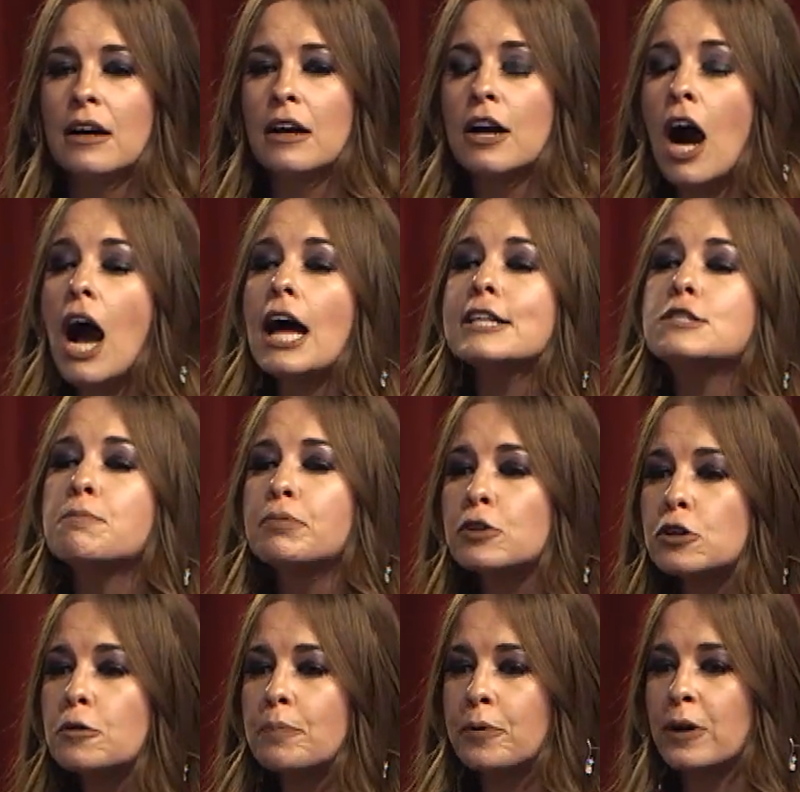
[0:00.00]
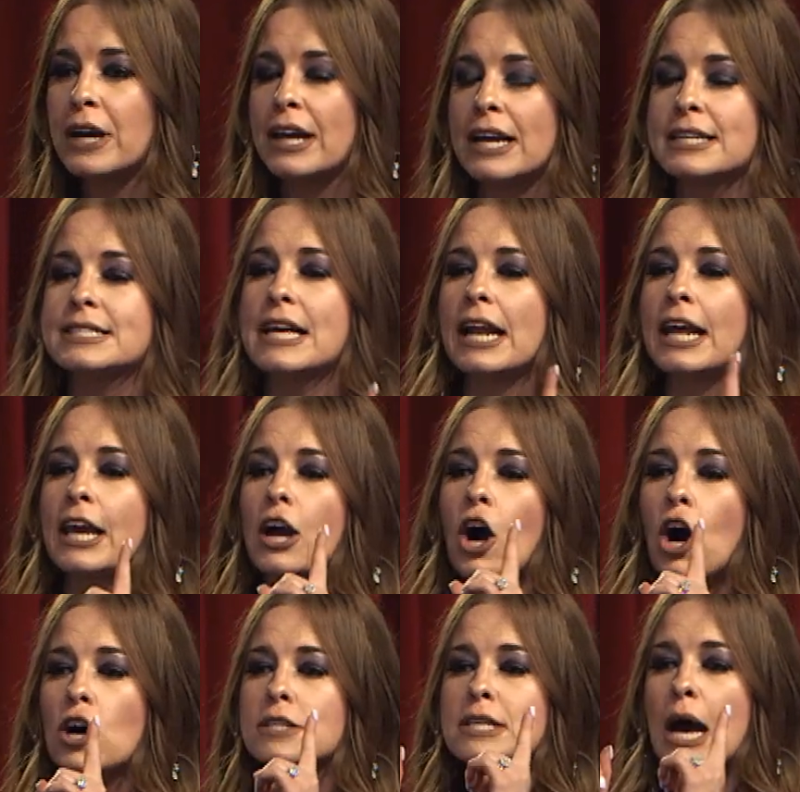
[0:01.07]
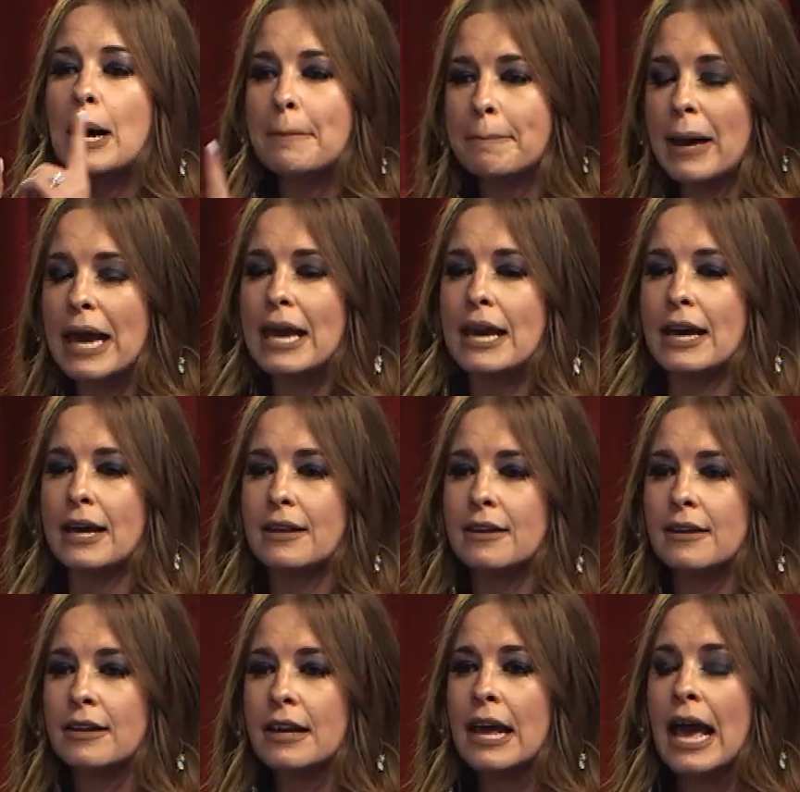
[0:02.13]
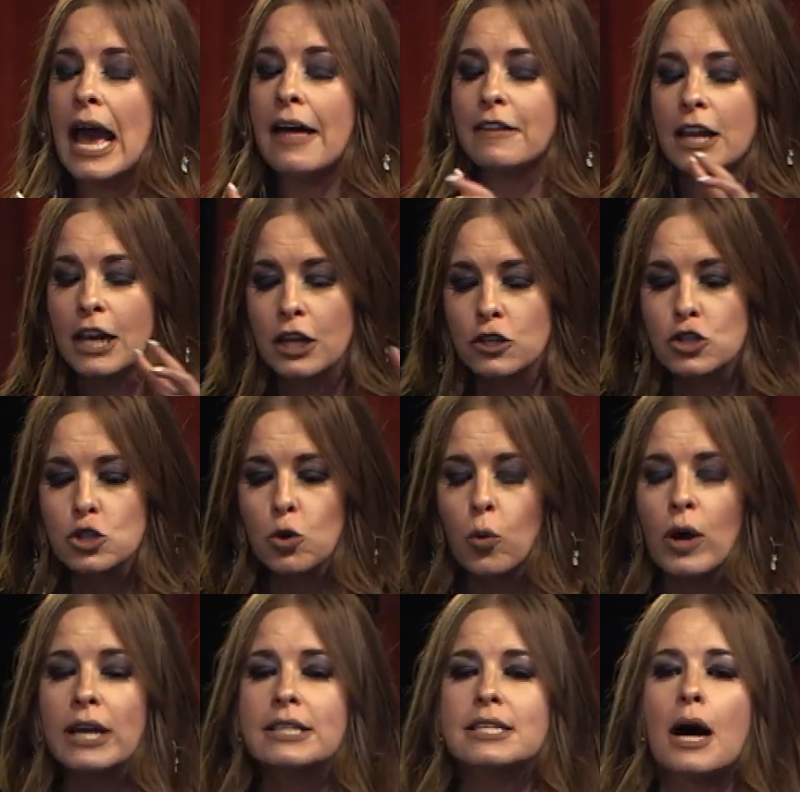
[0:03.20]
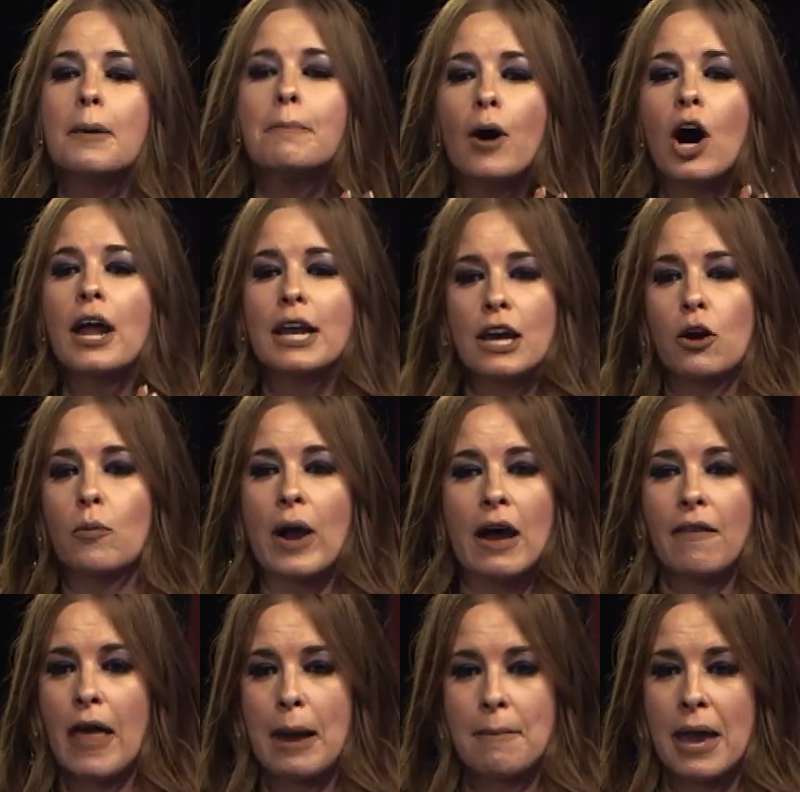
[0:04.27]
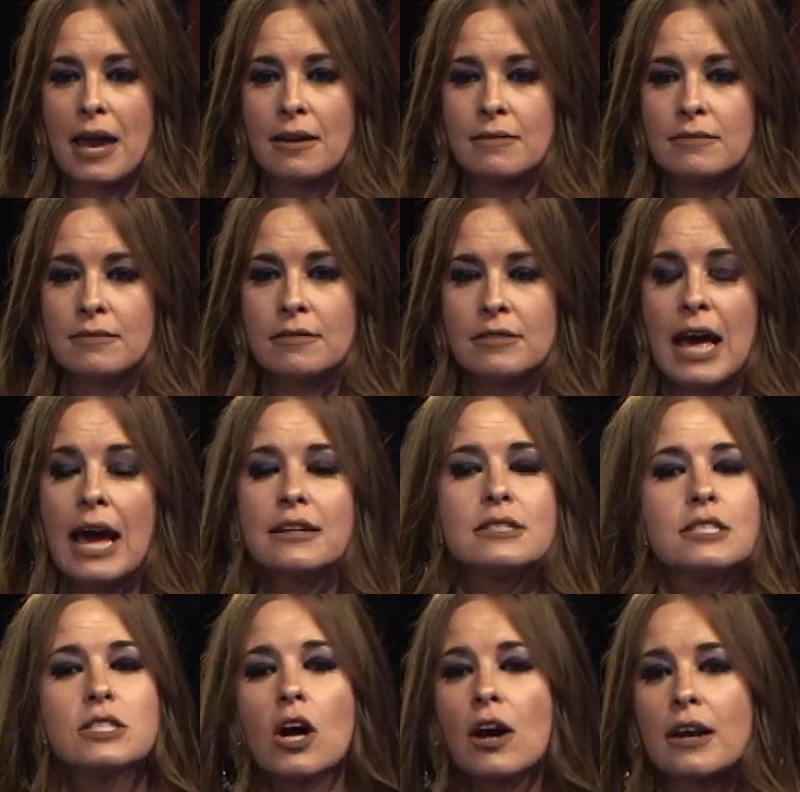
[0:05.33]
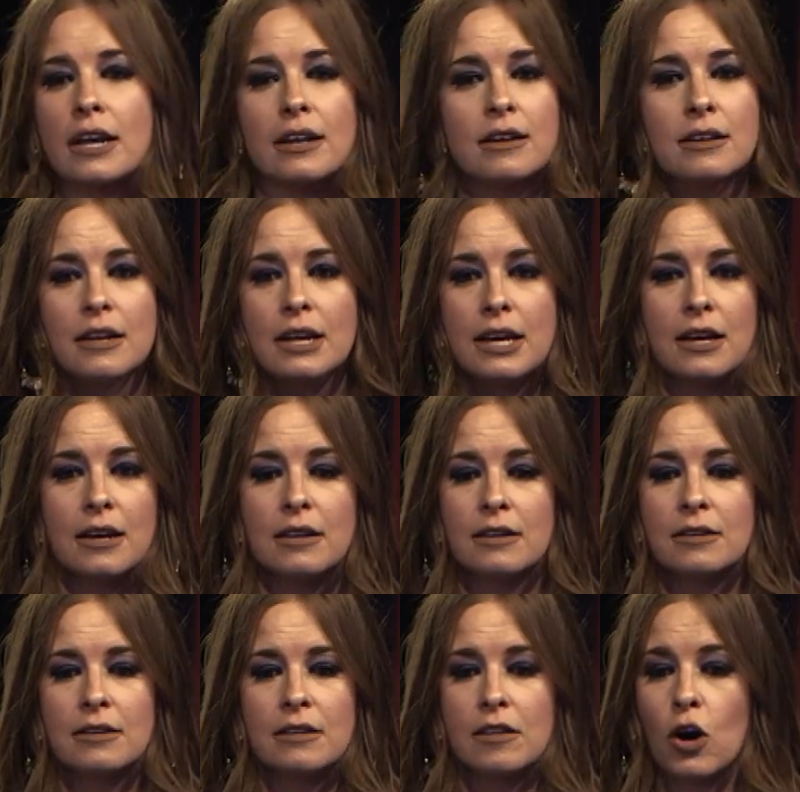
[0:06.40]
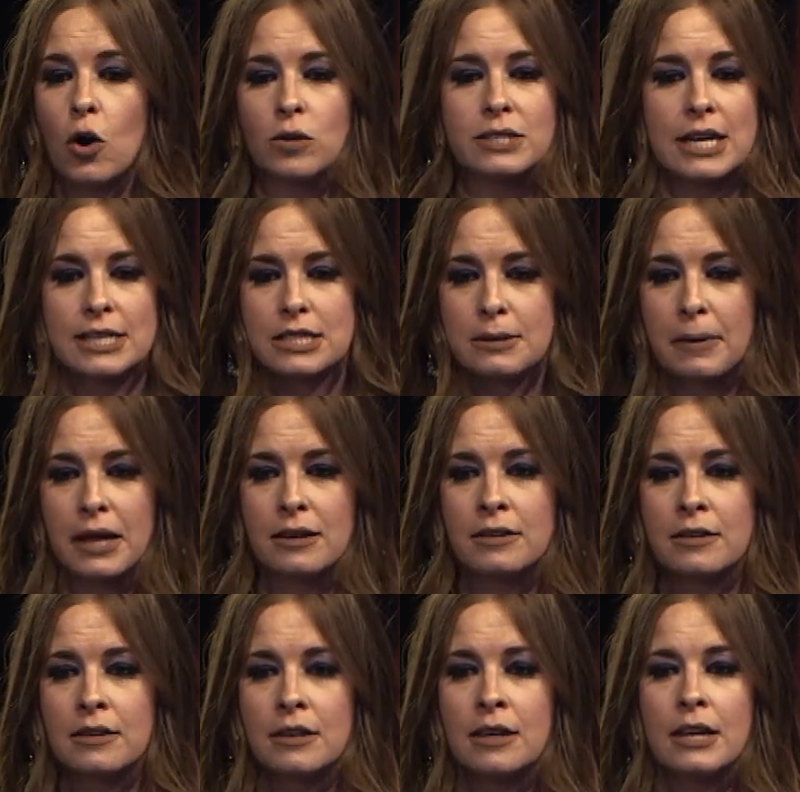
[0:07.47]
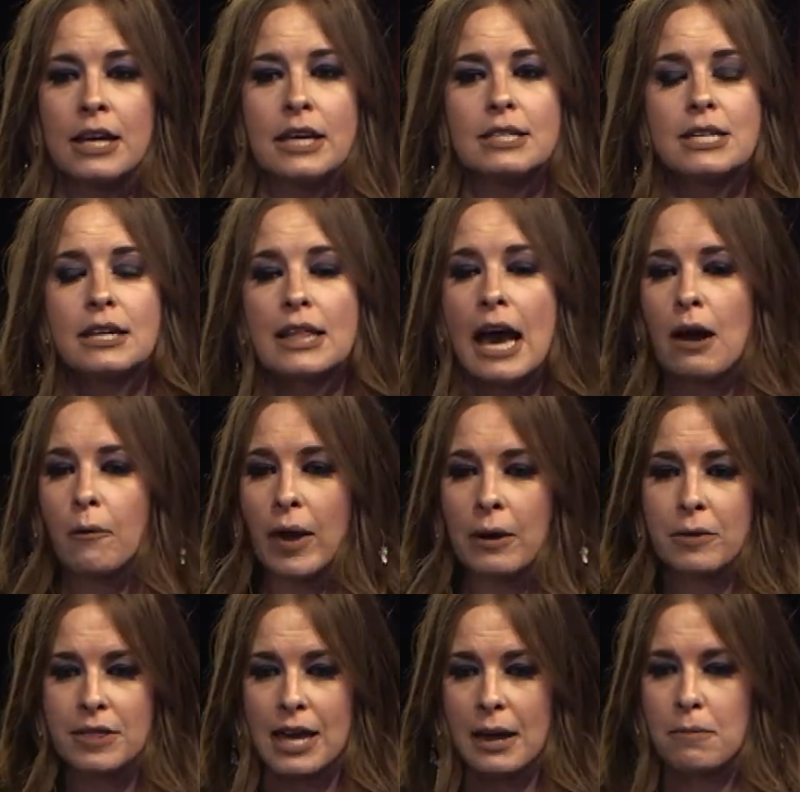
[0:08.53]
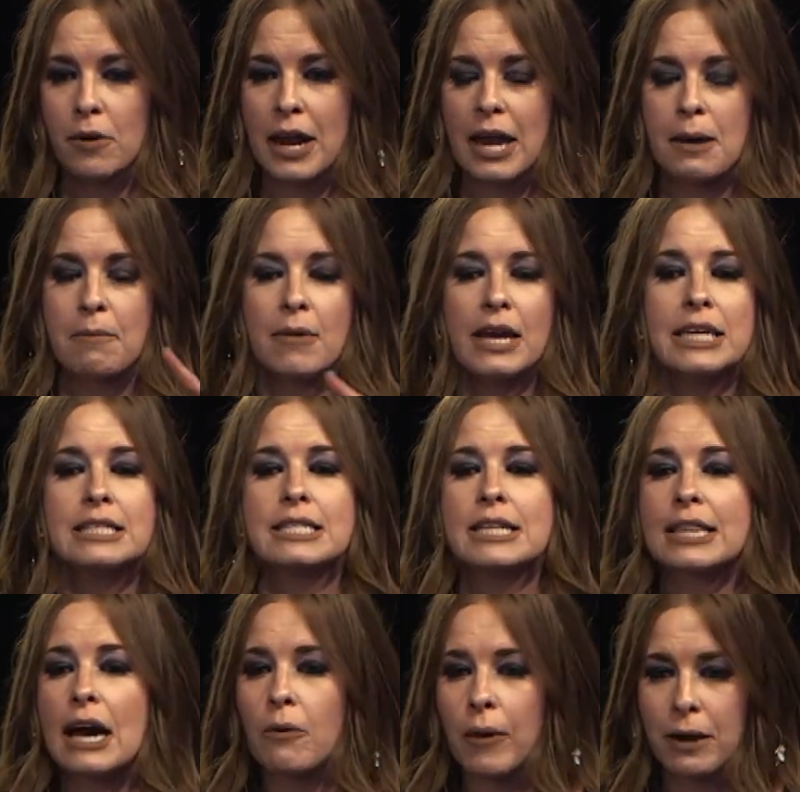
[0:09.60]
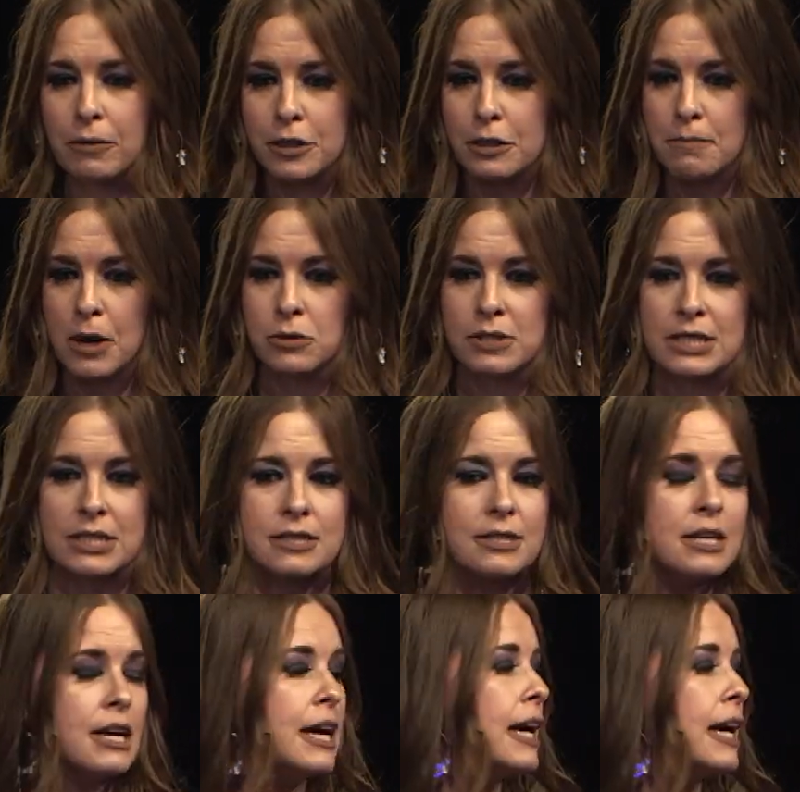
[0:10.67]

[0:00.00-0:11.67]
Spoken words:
God's blueprint is that he calls a man and then he joins a body around that man. That started in the Old Testament. He did that way with Abraham. He did that way with Moses.